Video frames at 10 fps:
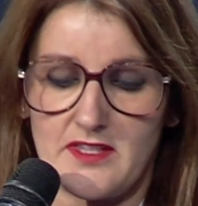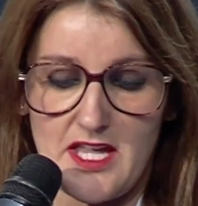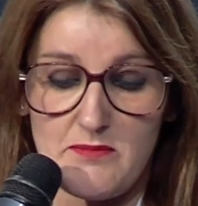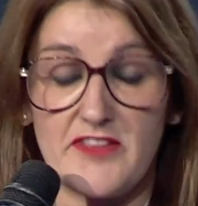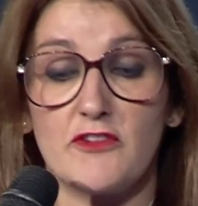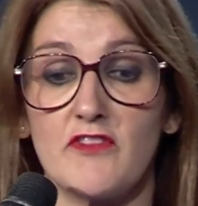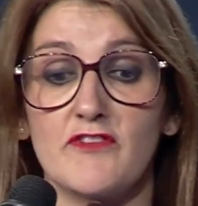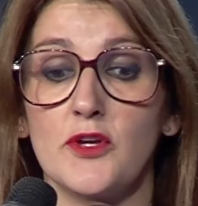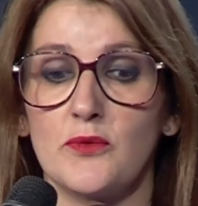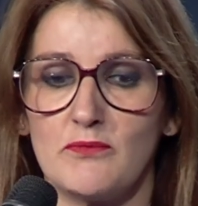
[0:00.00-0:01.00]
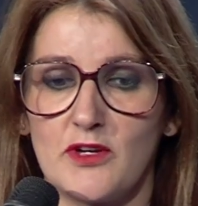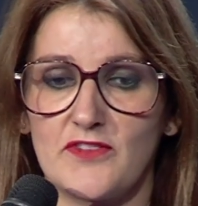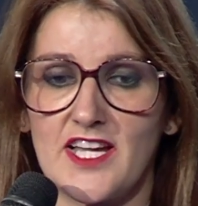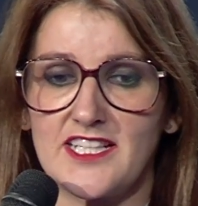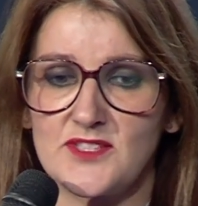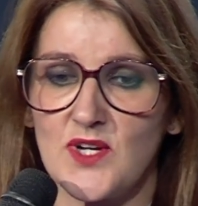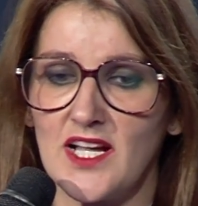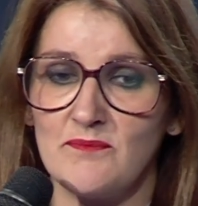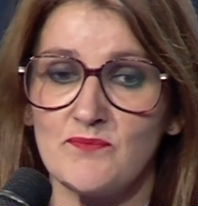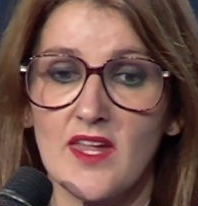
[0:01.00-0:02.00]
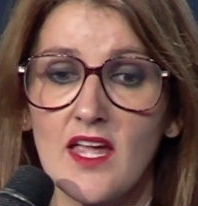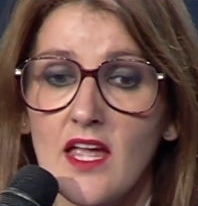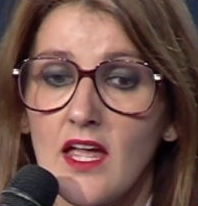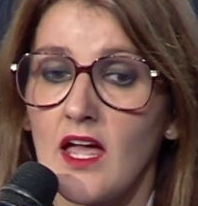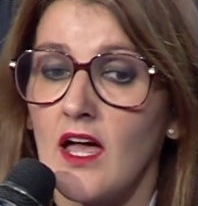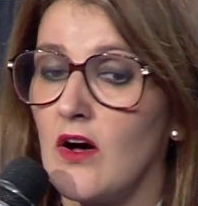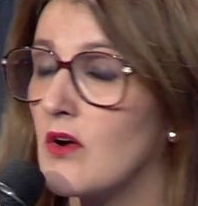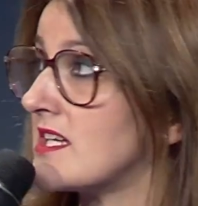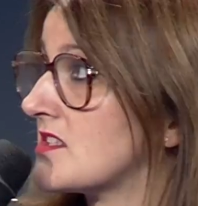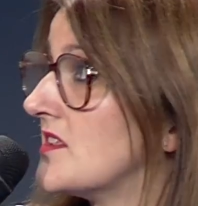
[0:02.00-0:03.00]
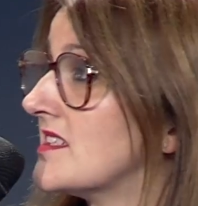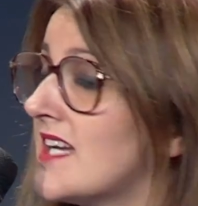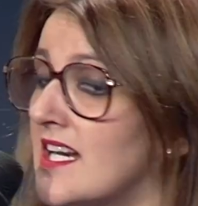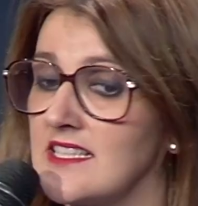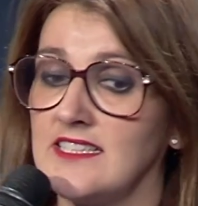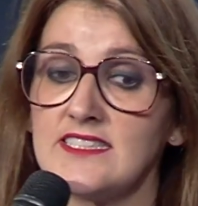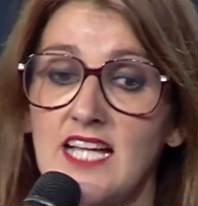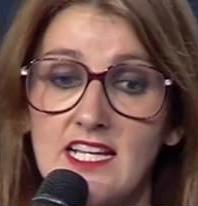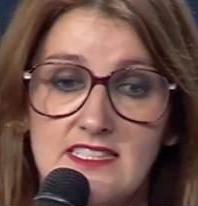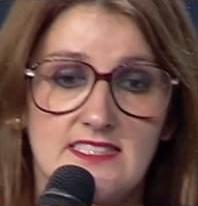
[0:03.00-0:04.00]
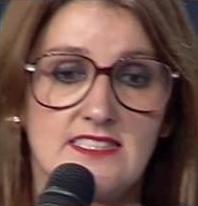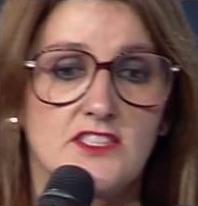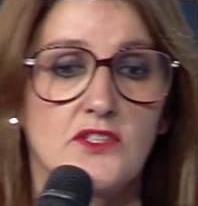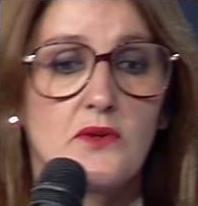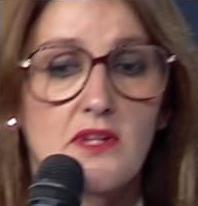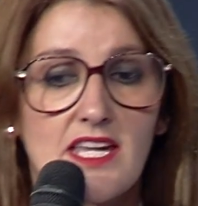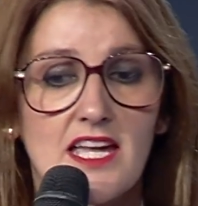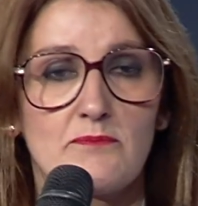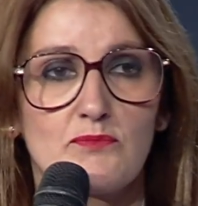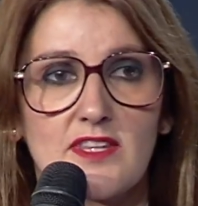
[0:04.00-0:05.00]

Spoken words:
overview of that as well. Okay, so the targeting challenges. So yeah,